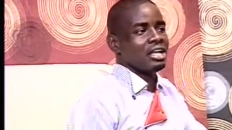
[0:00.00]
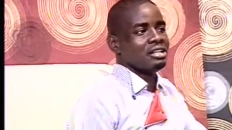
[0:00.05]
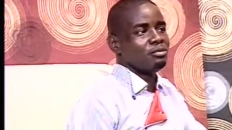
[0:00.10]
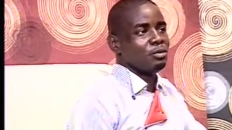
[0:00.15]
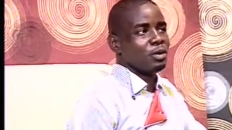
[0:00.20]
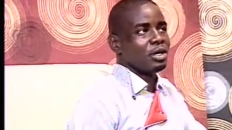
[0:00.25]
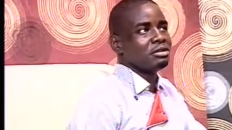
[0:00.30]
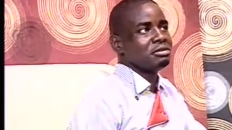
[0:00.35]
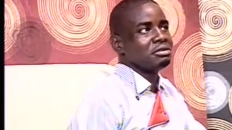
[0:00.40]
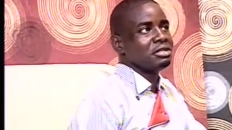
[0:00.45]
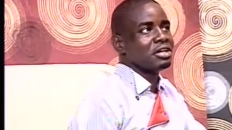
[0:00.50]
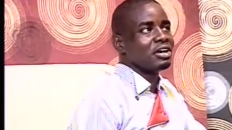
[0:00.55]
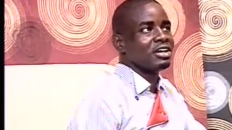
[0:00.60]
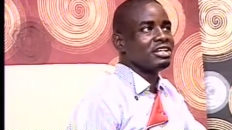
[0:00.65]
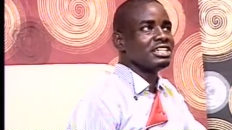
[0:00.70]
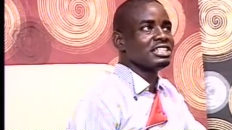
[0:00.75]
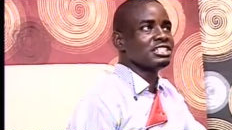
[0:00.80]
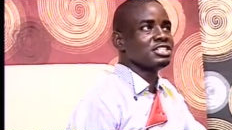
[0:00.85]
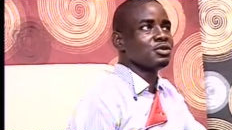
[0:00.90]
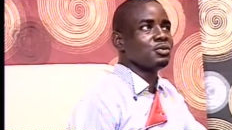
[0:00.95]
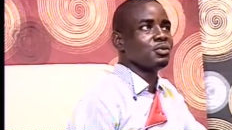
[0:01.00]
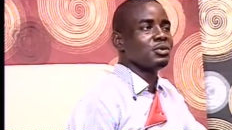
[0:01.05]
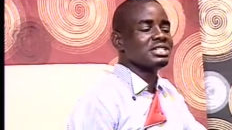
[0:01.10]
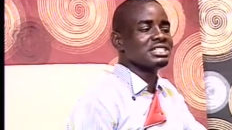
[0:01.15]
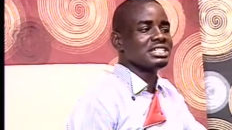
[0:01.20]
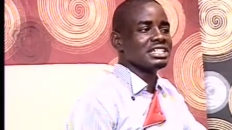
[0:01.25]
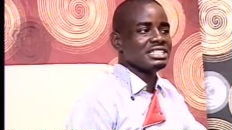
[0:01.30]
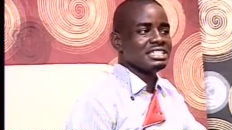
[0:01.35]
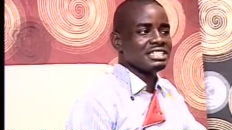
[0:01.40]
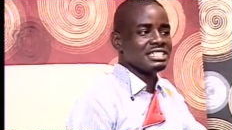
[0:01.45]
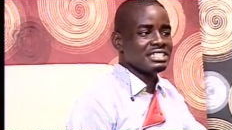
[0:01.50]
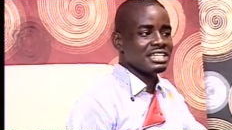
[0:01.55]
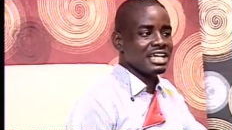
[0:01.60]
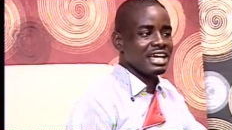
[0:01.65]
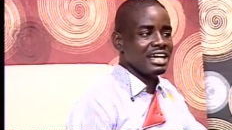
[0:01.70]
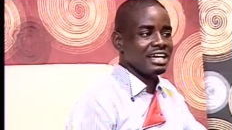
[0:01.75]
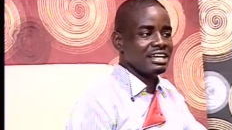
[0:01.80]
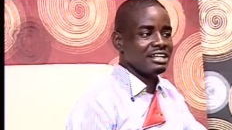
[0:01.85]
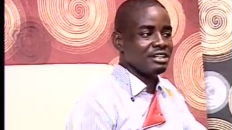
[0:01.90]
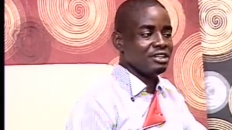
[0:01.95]
well the connection wasn't
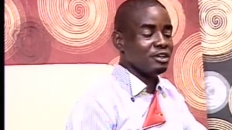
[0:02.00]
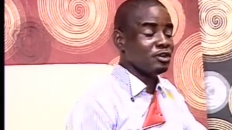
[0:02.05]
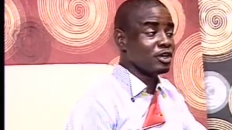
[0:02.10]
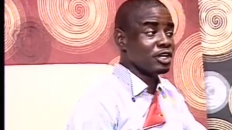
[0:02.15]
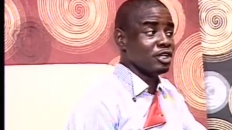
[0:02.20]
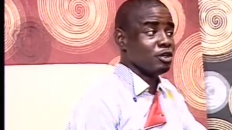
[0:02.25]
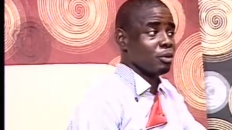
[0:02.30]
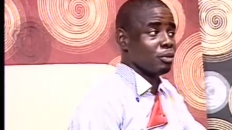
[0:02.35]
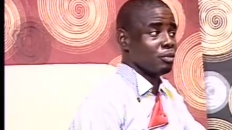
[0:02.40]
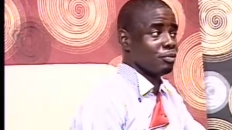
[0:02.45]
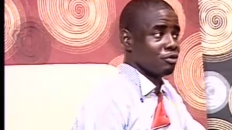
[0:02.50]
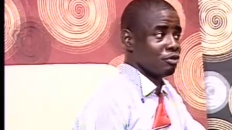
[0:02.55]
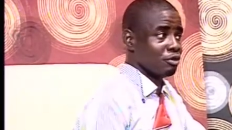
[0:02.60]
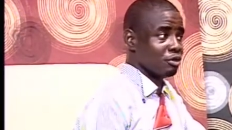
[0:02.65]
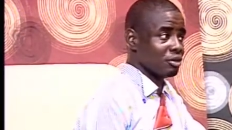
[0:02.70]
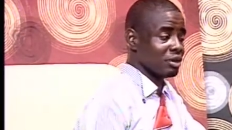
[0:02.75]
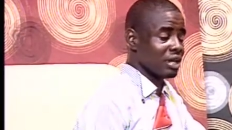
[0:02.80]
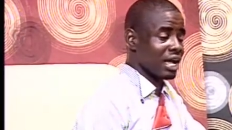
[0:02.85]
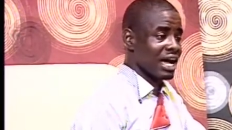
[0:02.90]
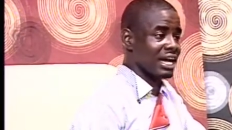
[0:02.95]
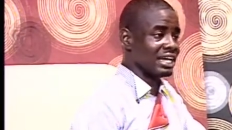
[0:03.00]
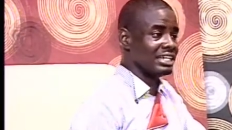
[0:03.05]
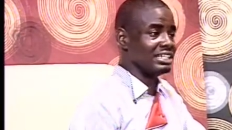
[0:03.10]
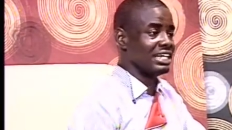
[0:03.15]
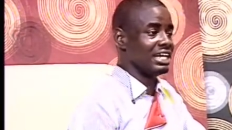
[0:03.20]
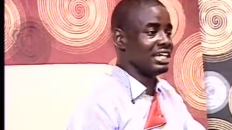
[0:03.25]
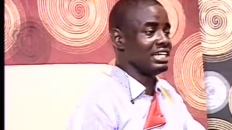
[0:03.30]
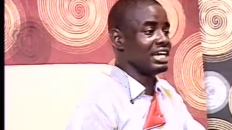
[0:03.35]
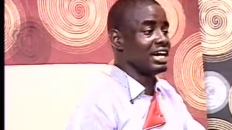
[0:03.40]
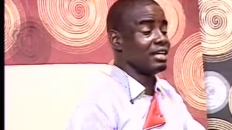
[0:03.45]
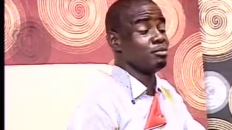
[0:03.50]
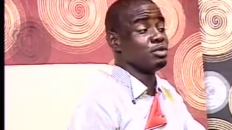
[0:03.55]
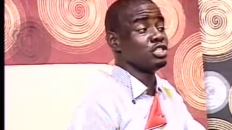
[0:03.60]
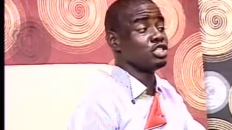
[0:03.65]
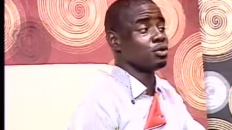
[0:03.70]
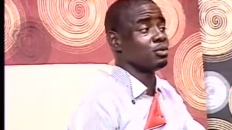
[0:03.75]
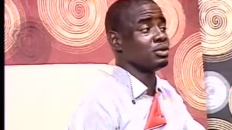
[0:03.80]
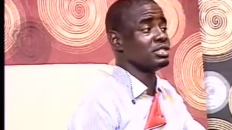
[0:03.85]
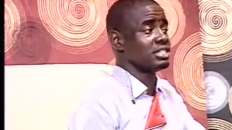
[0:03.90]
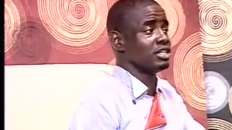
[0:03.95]
uh, looking hopeful and then the
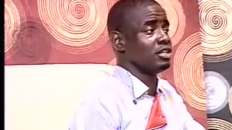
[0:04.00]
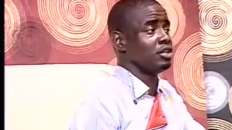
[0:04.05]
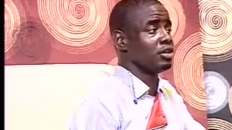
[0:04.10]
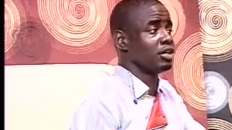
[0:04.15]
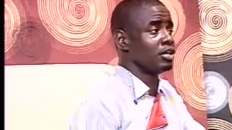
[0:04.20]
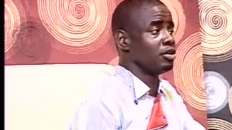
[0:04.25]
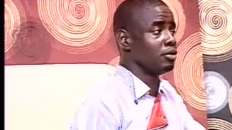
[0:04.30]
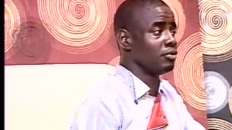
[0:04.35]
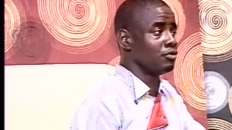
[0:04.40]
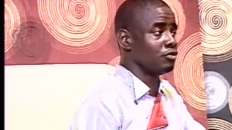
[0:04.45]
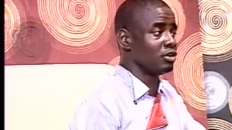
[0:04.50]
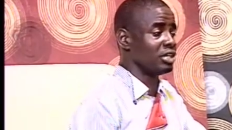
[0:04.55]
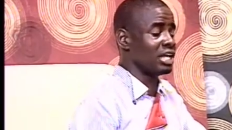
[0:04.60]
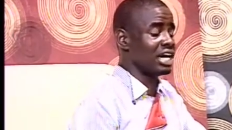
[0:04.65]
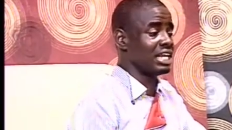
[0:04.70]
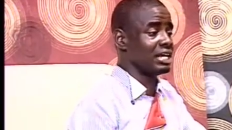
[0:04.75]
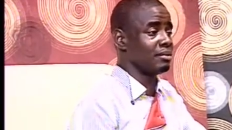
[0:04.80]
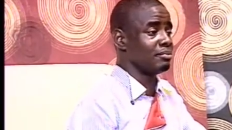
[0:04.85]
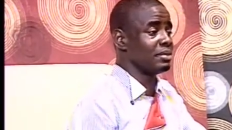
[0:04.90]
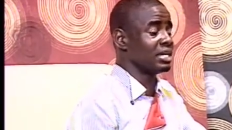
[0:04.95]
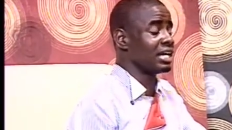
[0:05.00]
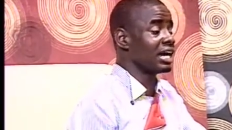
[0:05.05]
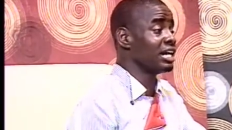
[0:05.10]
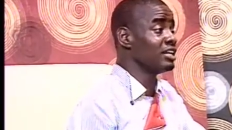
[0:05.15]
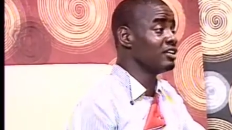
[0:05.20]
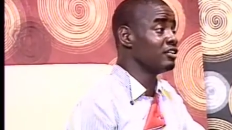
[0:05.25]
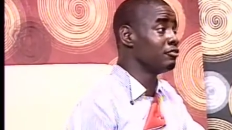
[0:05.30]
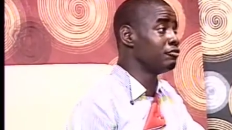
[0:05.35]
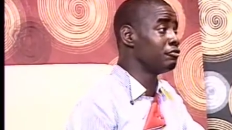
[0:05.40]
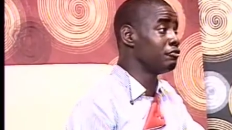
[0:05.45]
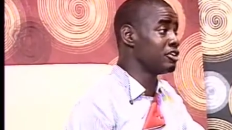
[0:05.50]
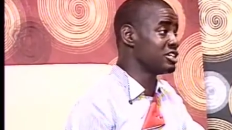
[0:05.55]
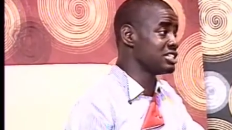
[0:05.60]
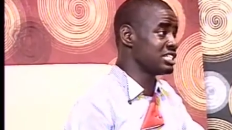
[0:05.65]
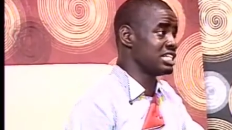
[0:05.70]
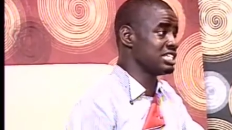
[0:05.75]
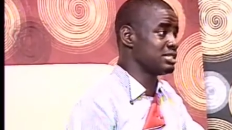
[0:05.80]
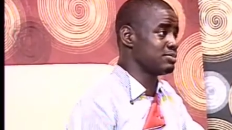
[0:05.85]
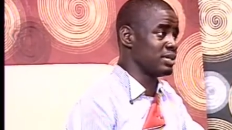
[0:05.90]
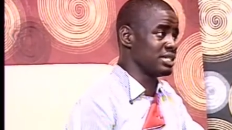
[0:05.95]
admission wasn't looking hopeful and i'm the kind of
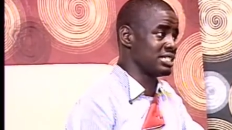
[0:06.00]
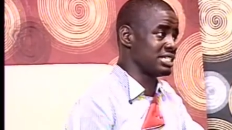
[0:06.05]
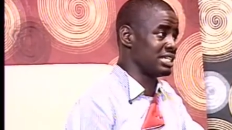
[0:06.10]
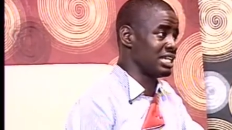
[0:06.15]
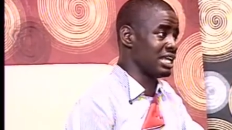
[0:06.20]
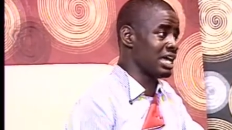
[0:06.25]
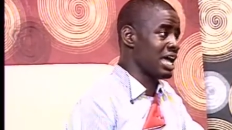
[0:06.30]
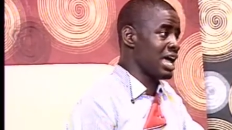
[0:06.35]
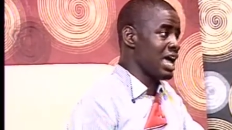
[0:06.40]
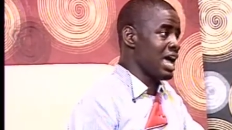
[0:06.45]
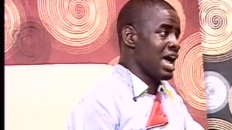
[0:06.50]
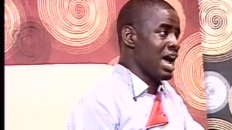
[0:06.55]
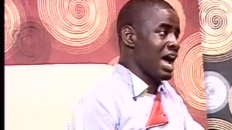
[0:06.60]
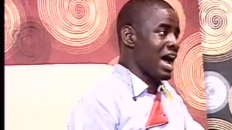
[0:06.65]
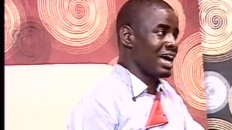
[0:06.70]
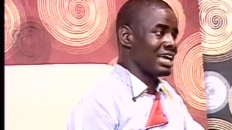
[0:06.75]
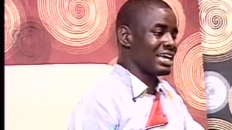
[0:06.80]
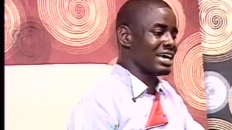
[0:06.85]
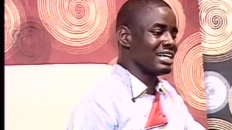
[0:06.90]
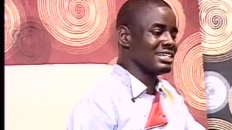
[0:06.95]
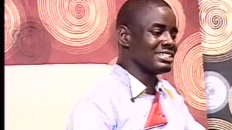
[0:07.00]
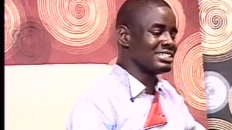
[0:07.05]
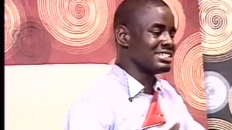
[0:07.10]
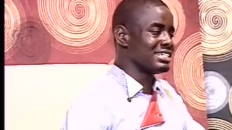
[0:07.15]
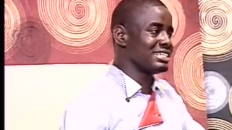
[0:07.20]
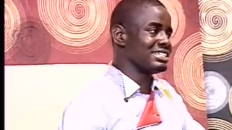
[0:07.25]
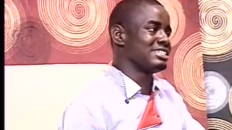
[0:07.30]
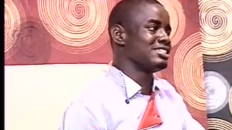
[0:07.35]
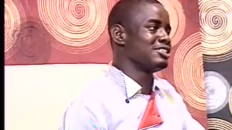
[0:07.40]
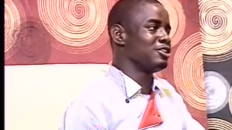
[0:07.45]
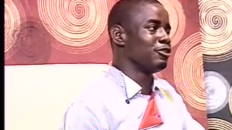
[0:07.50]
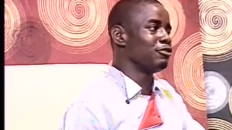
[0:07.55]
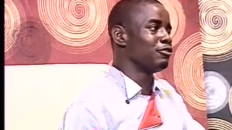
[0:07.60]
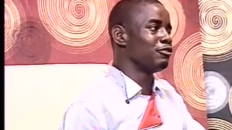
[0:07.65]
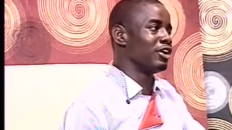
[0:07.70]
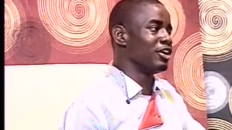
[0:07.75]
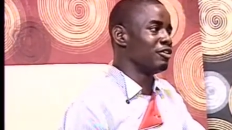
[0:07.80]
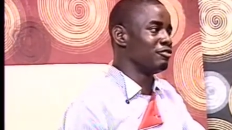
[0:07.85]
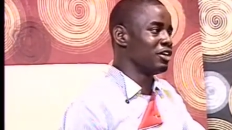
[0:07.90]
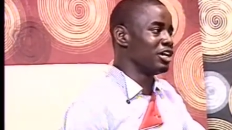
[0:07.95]
restless person I can't sit still
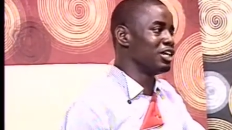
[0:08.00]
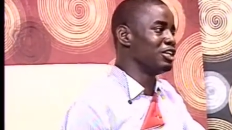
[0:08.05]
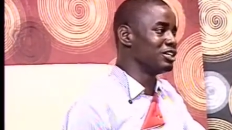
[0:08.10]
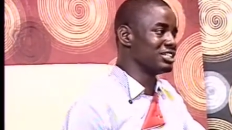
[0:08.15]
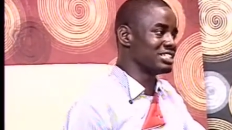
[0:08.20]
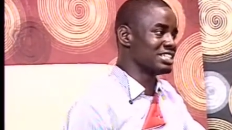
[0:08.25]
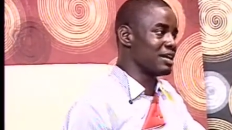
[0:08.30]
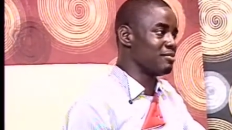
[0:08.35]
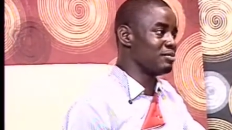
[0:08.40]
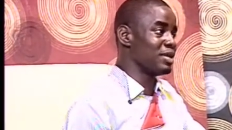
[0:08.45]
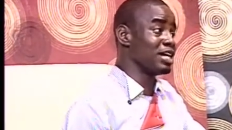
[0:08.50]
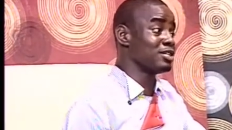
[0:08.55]
for a very long time.